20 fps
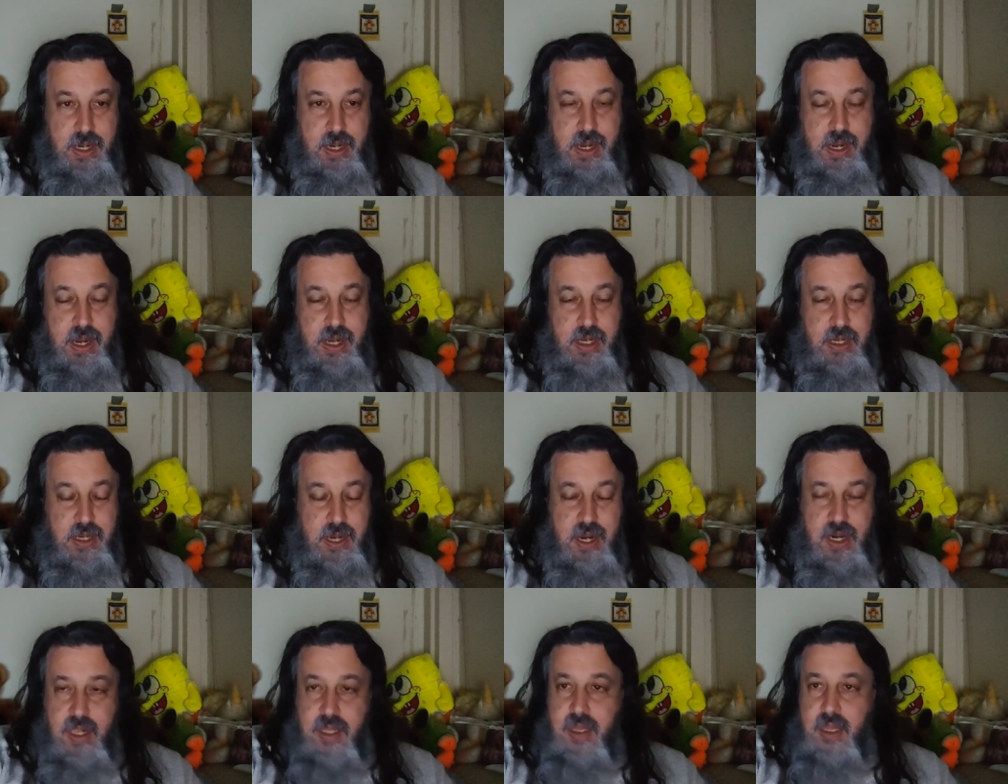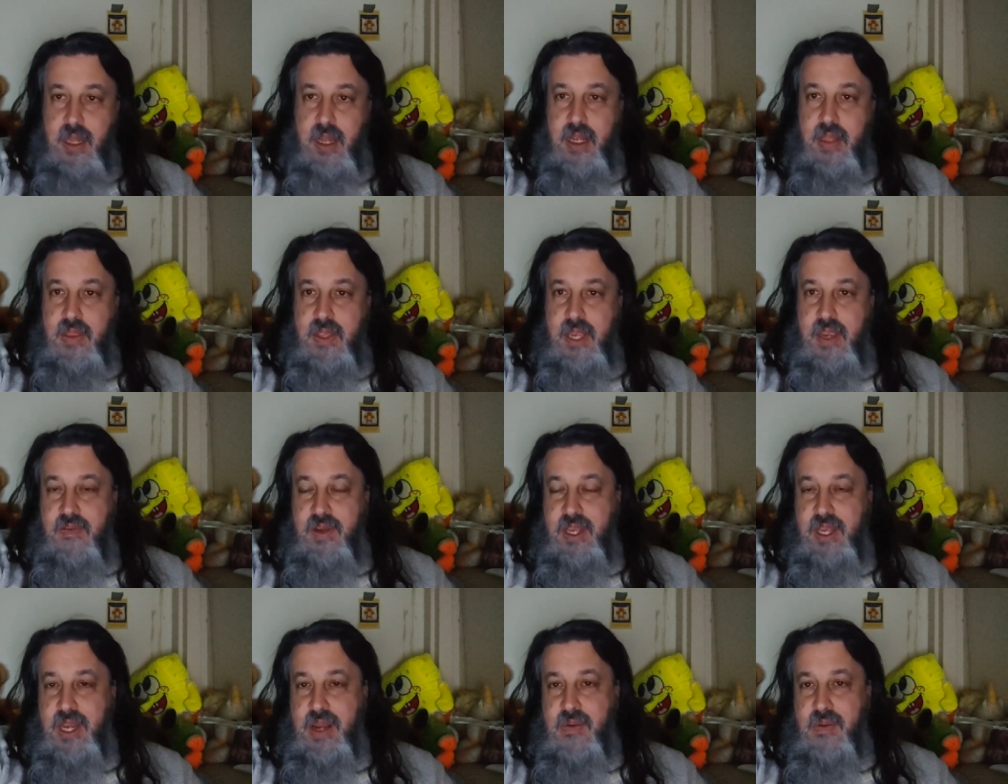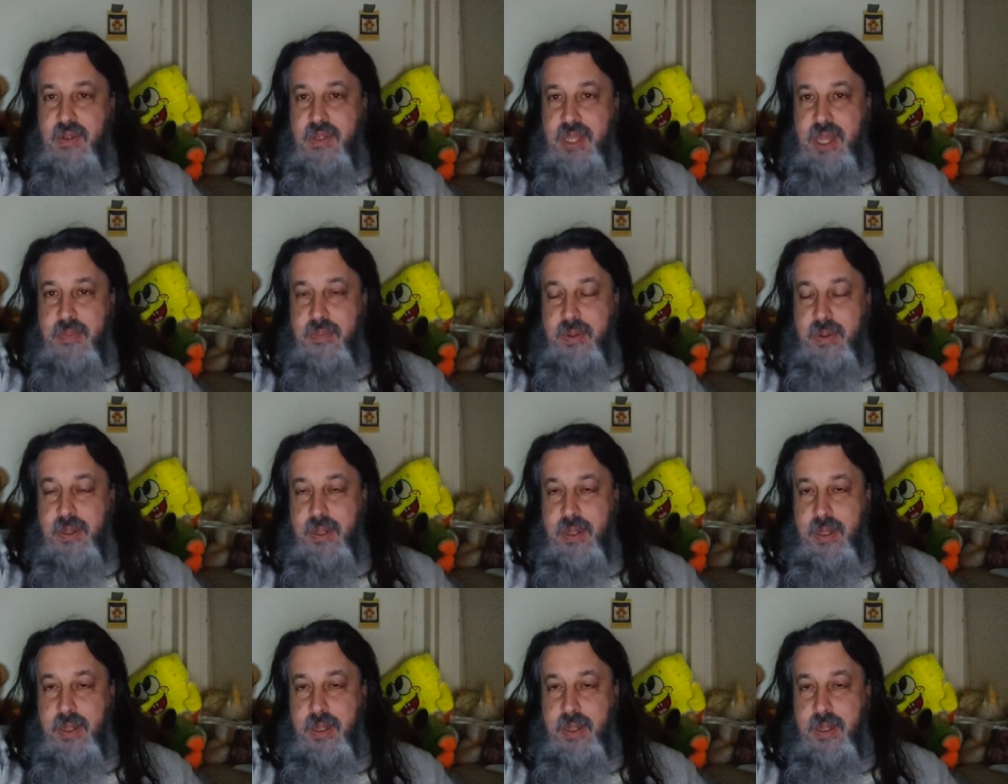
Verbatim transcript: eight, nine o'clock in the evening, I was up.